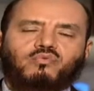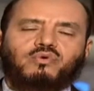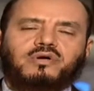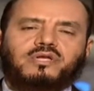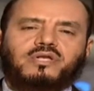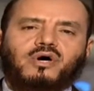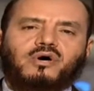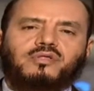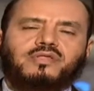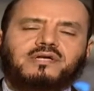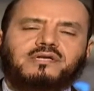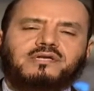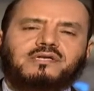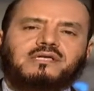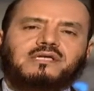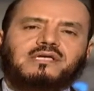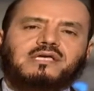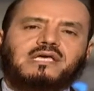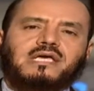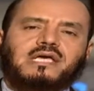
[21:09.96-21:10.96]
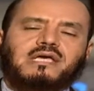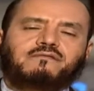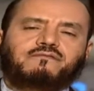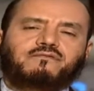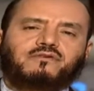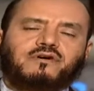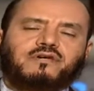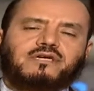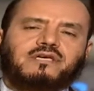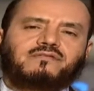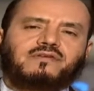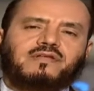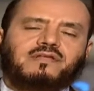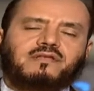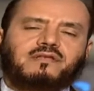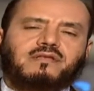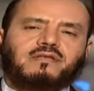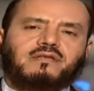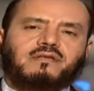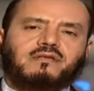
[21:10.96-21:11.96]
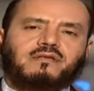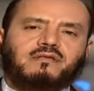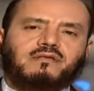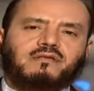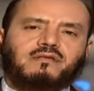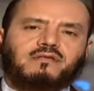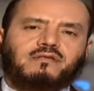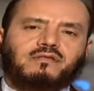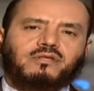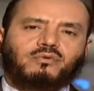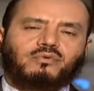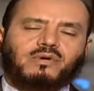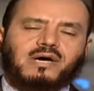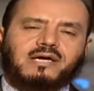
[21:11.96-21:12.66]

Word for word: we know that if we are given the